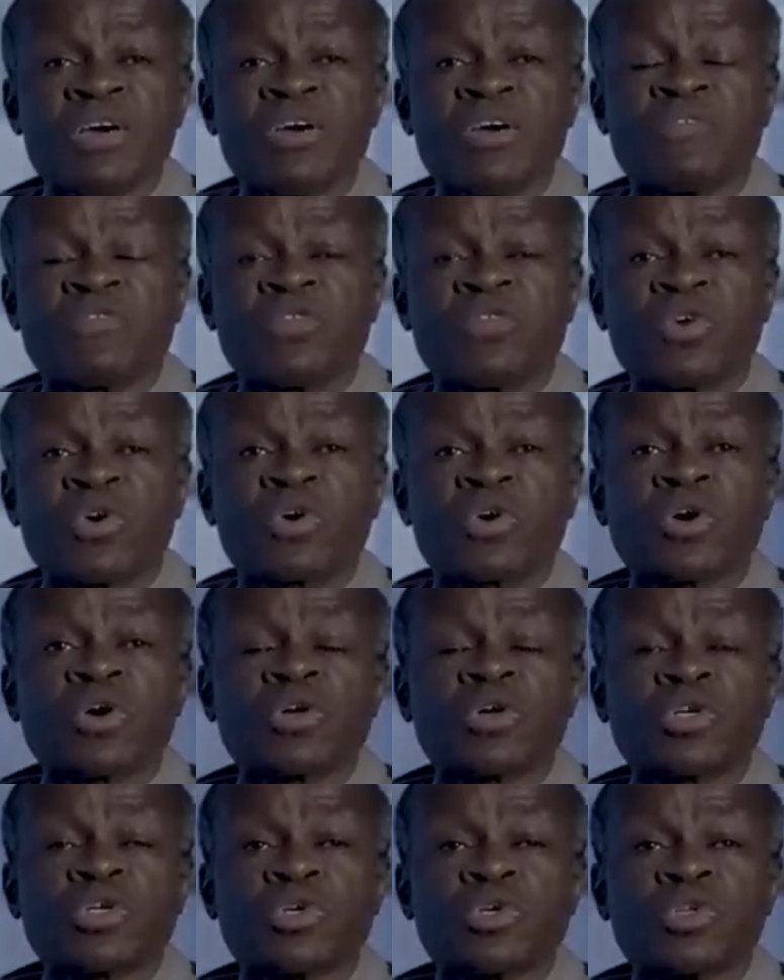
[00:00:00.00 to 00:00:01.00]
If you
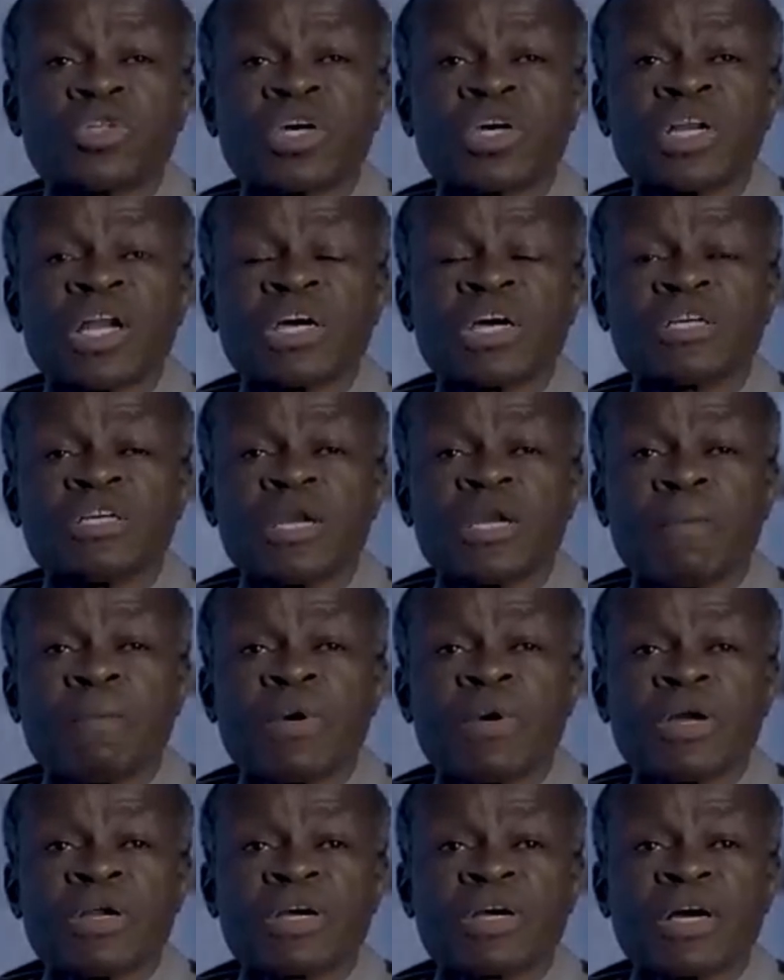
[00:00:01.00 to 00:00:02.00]
go to the Latin
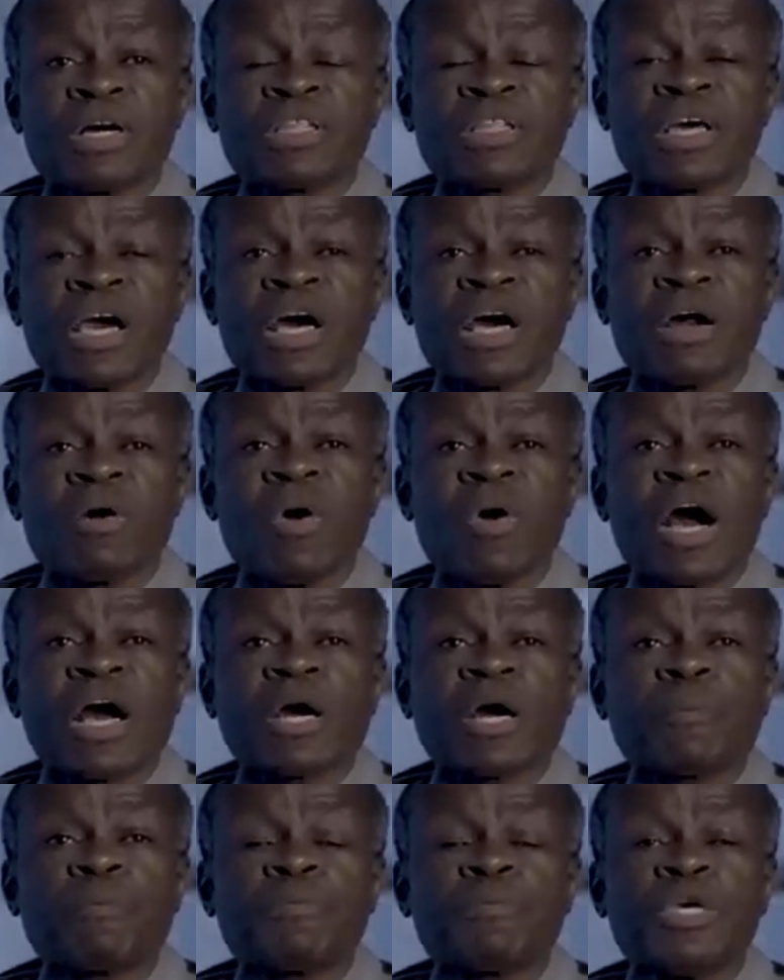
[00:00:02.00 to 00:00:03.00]
America, the
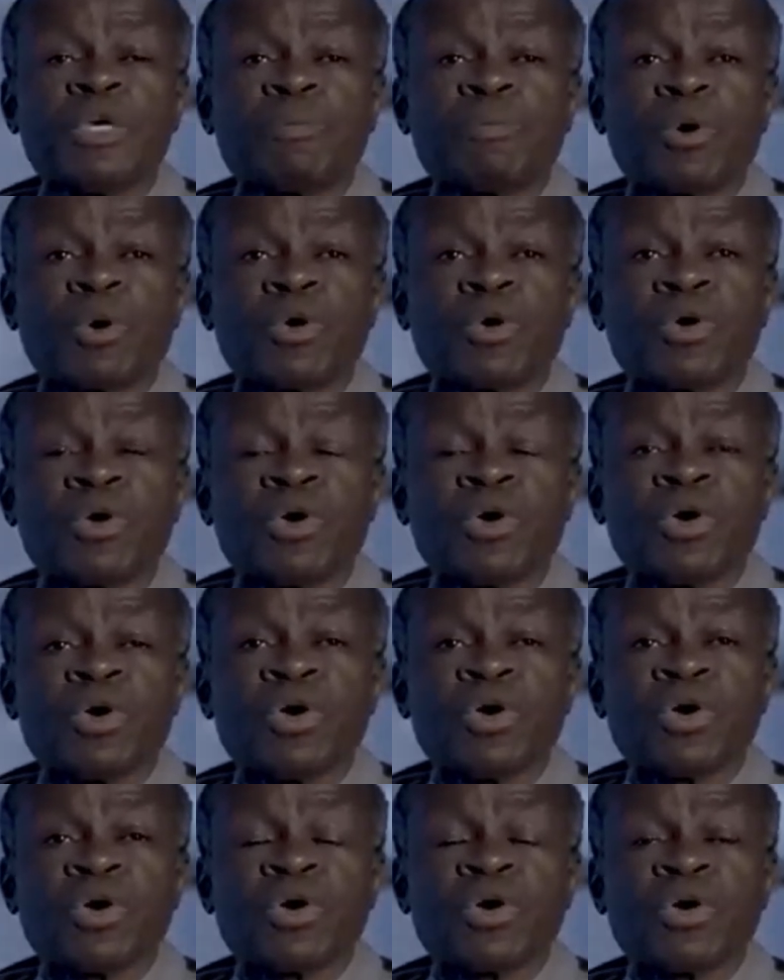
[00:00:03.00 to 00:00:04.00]
Arawak people
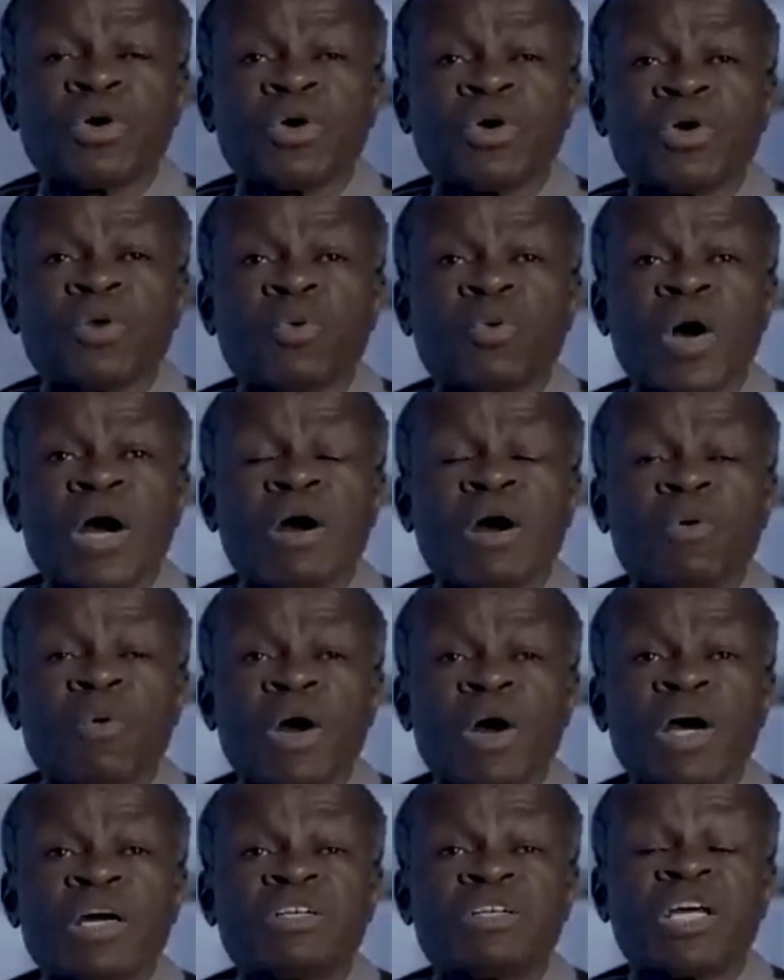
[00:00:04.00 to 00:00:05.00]

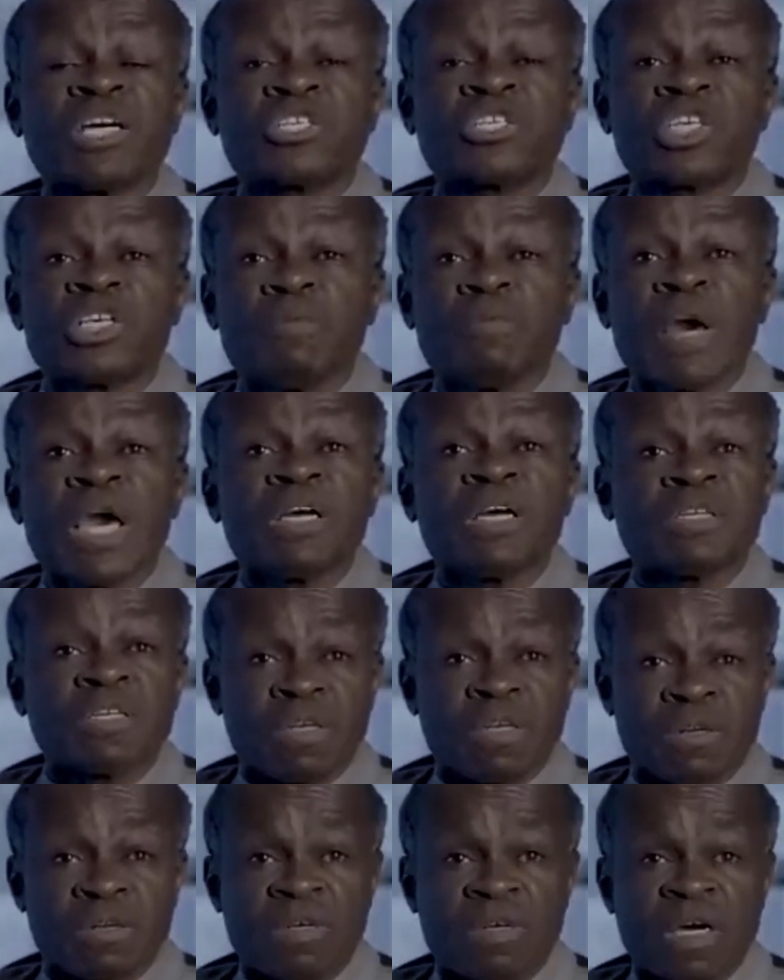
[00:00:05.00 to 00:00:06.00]
were
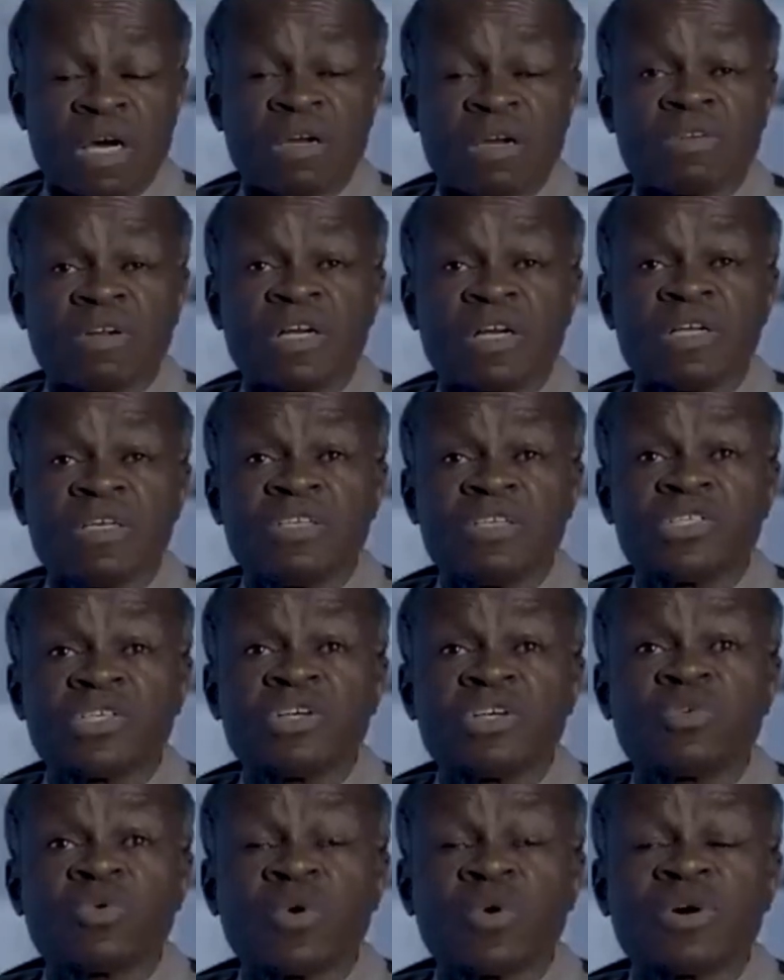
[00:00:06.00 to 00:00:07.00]
decimated, and
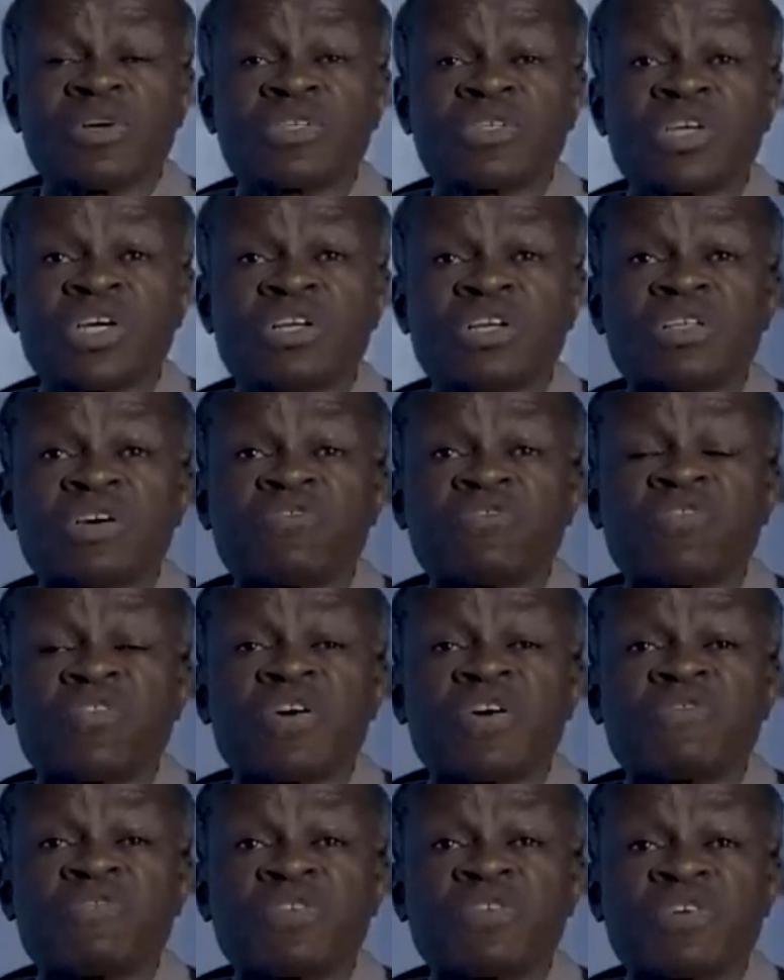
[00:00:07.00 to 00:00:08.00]
religion was in the
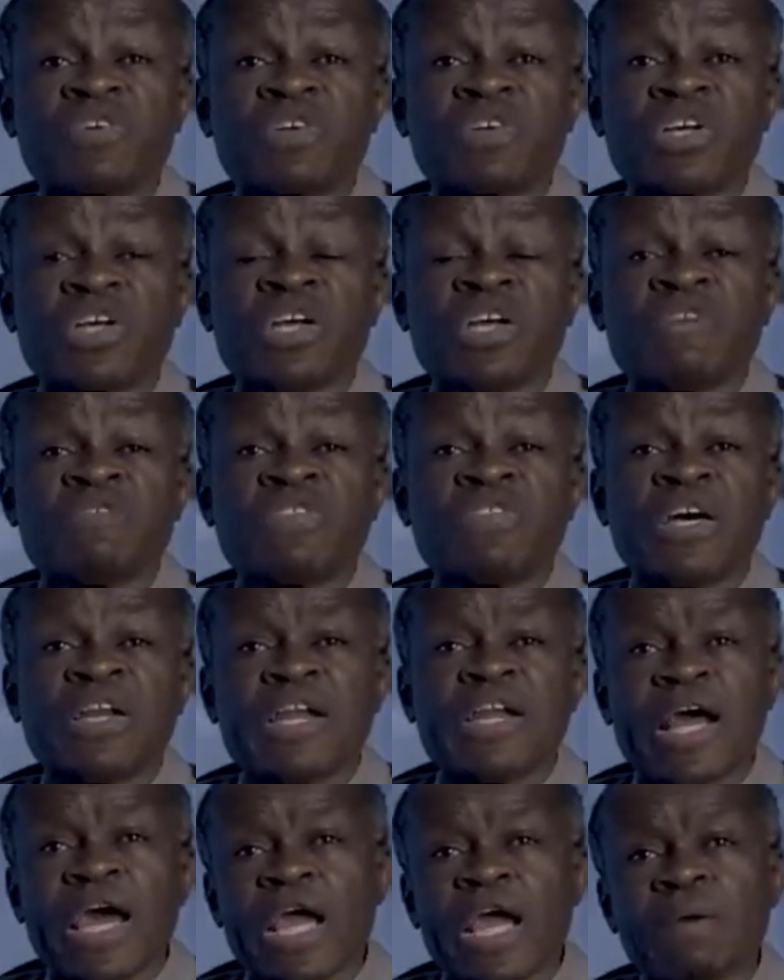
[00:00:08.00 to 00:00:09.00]
forefront. In the
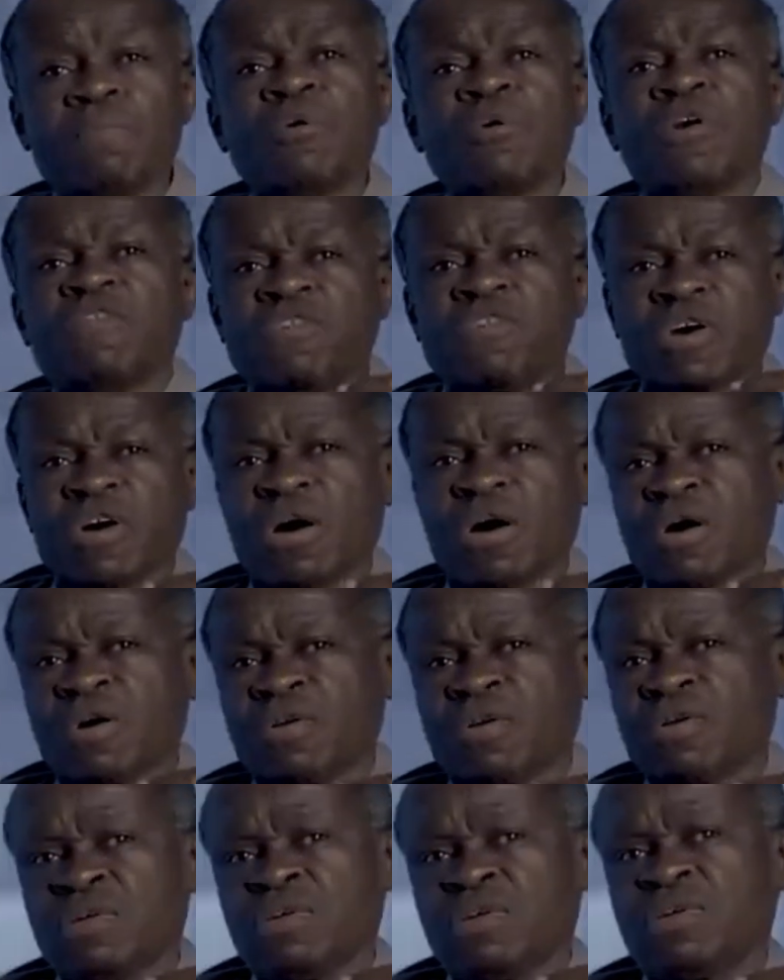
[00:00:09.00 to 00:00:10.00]
name of
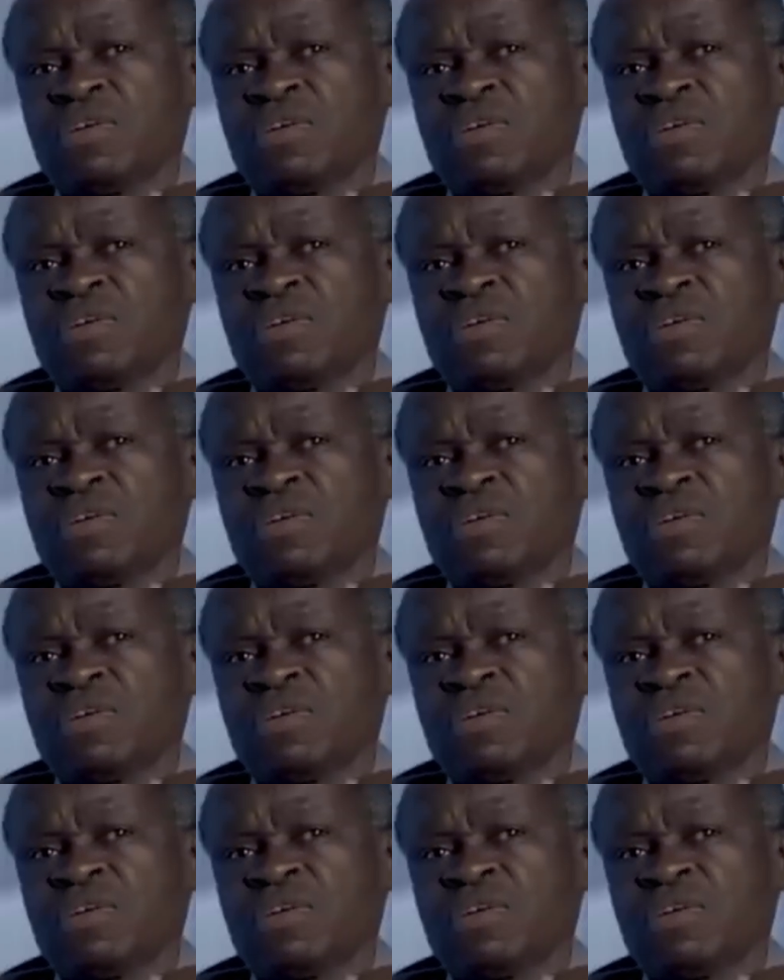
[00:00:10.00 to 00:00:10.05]
God,